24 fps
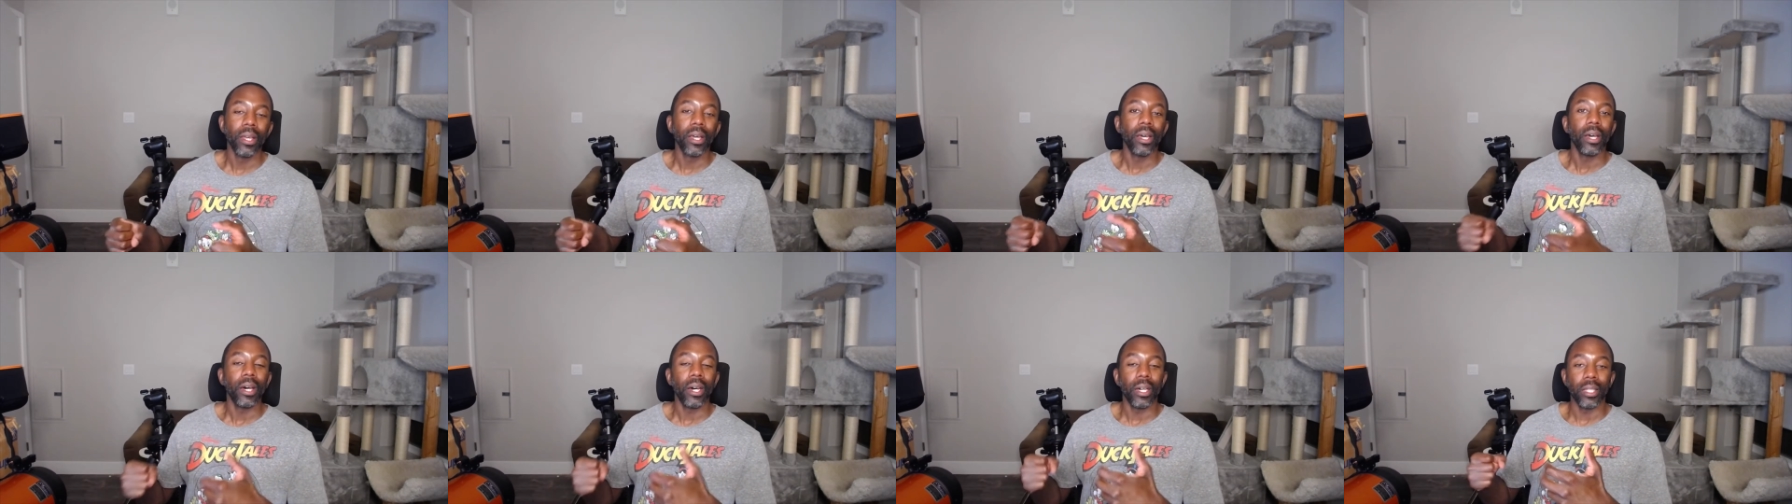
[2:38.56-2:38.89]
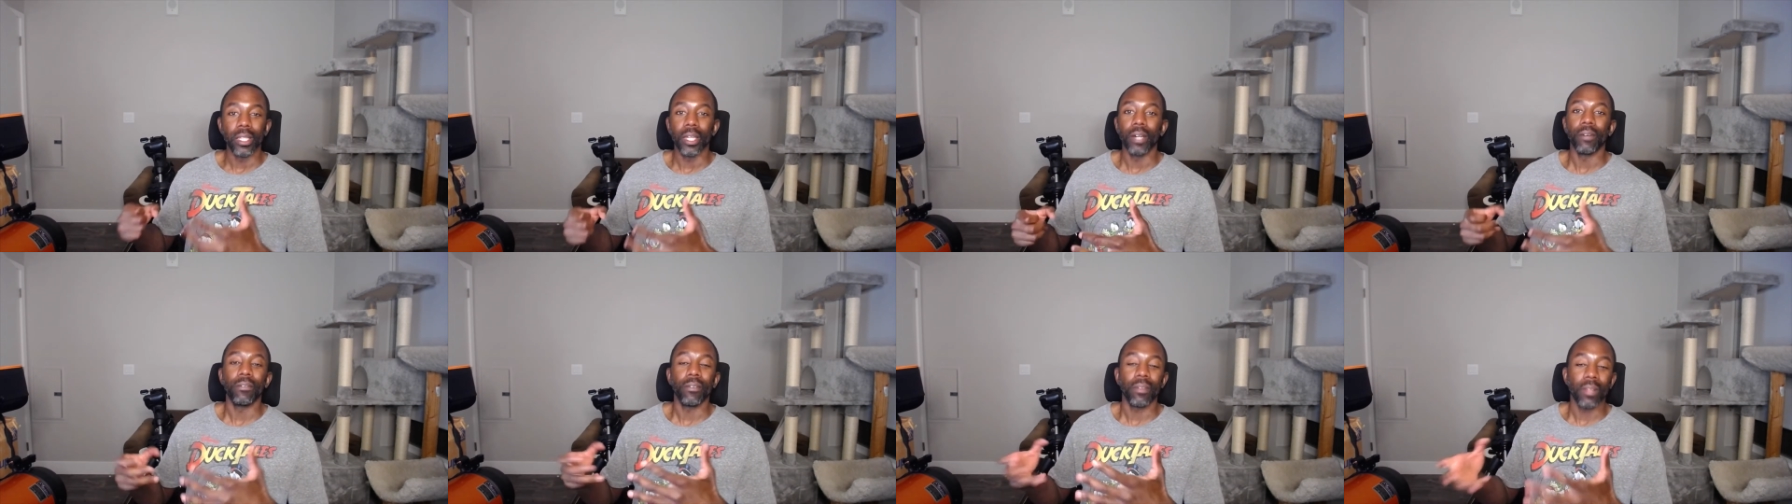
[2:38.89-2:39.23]

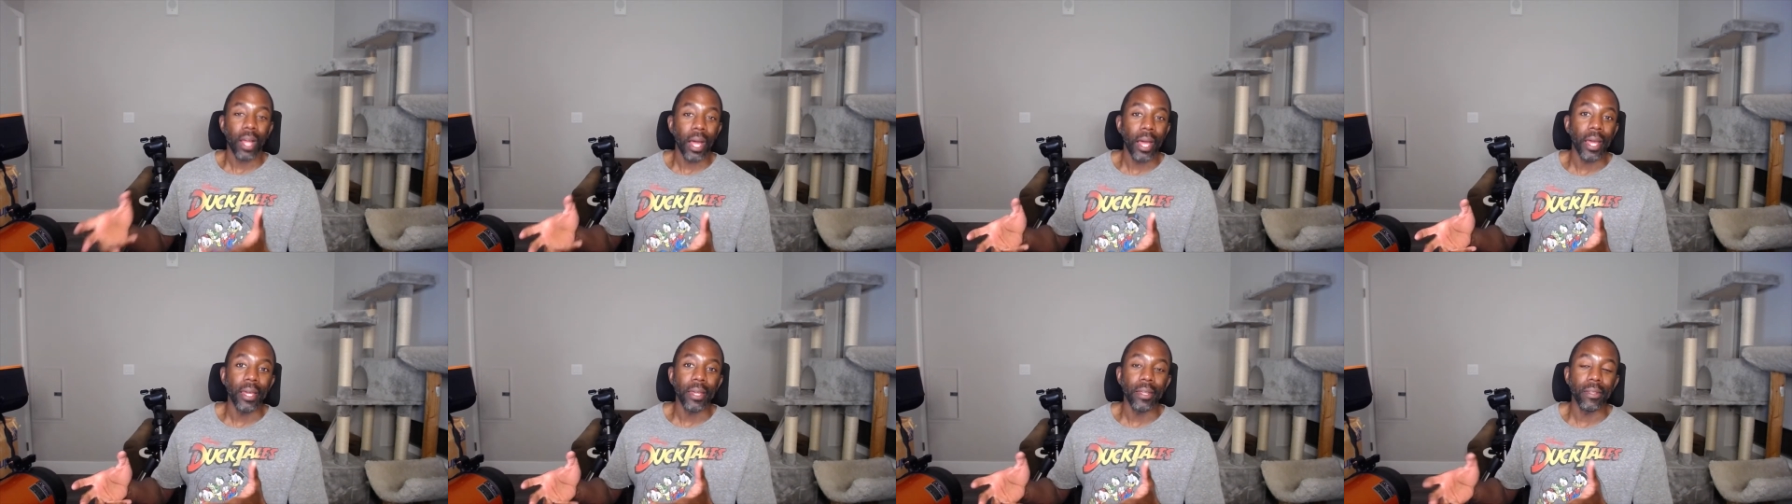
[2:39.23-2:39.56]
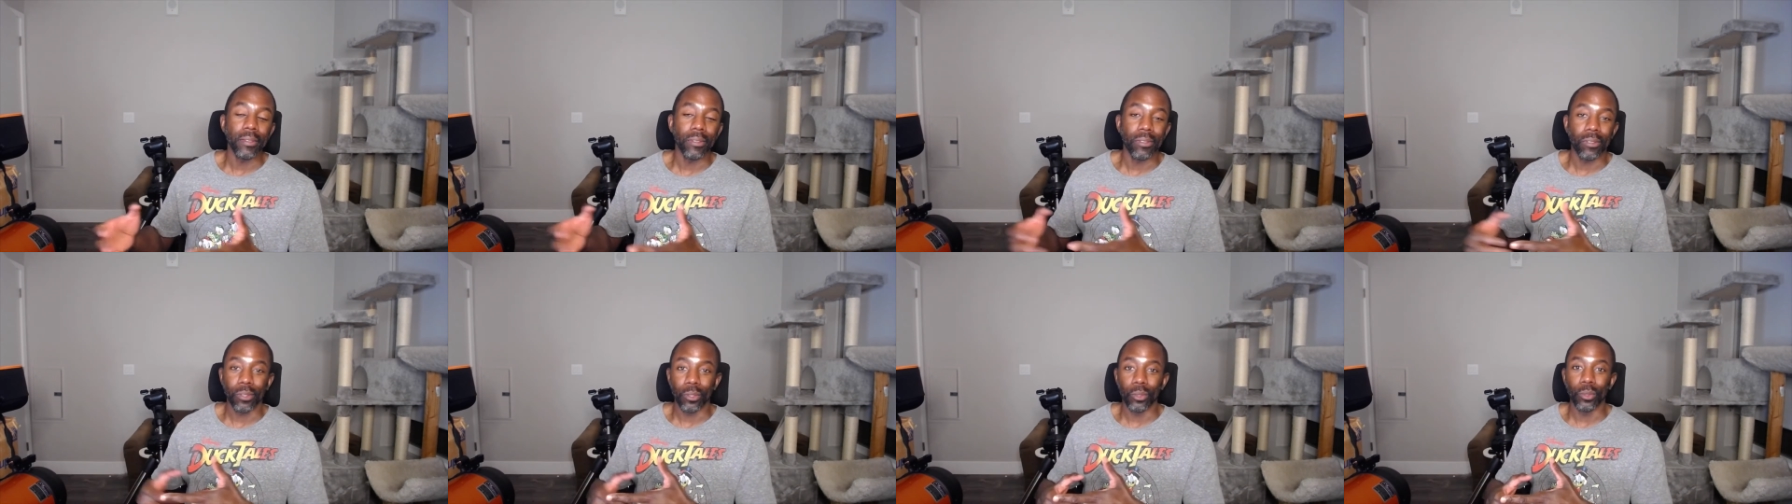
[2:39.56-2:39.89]
enough light
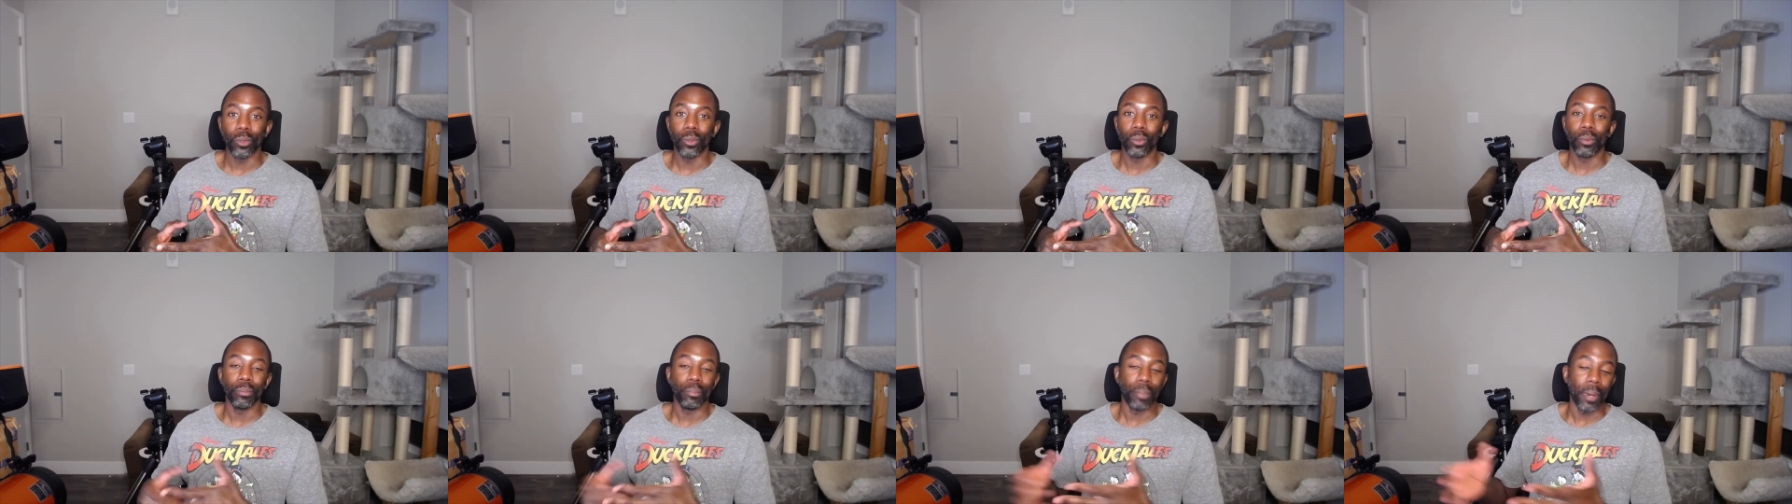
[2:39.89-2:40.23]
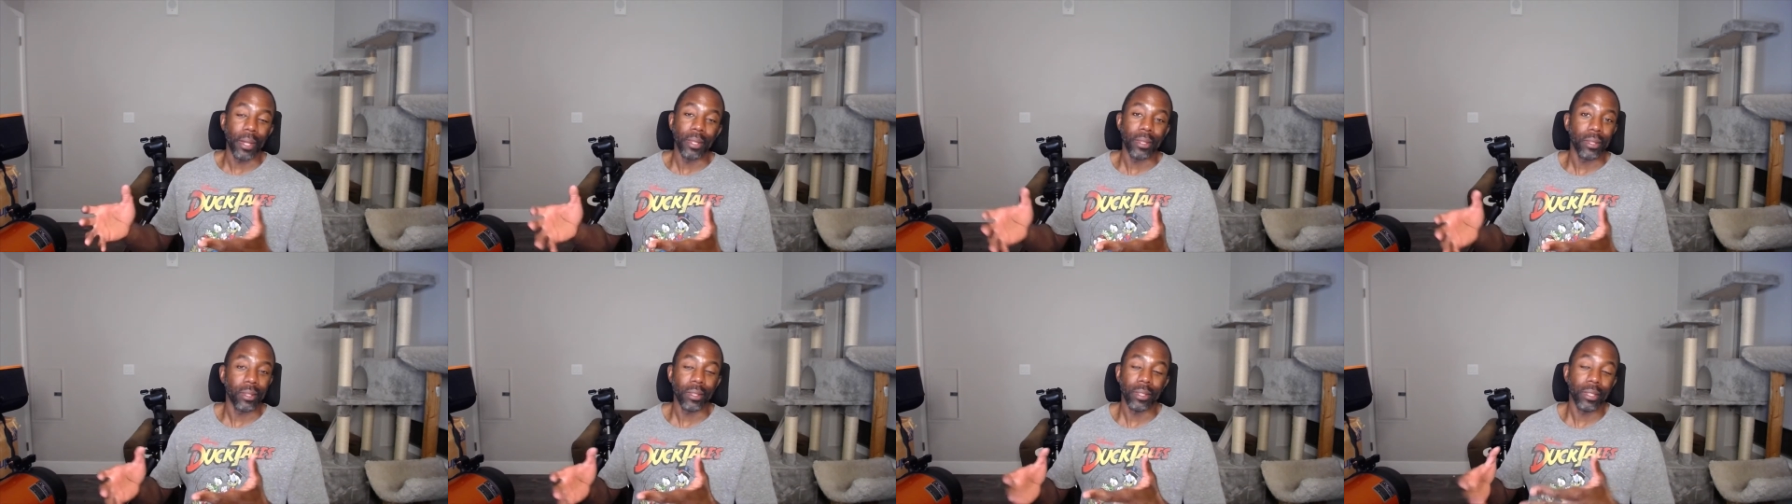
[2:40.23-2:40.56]
to
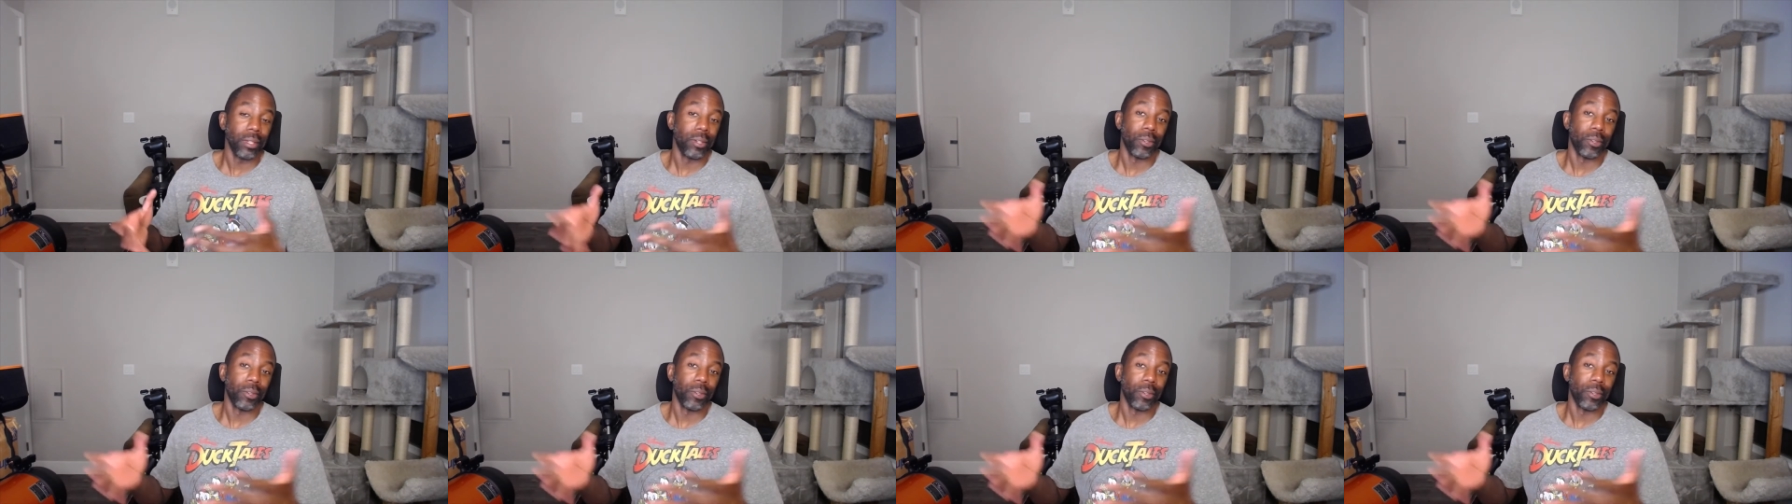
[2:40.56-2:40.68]
basically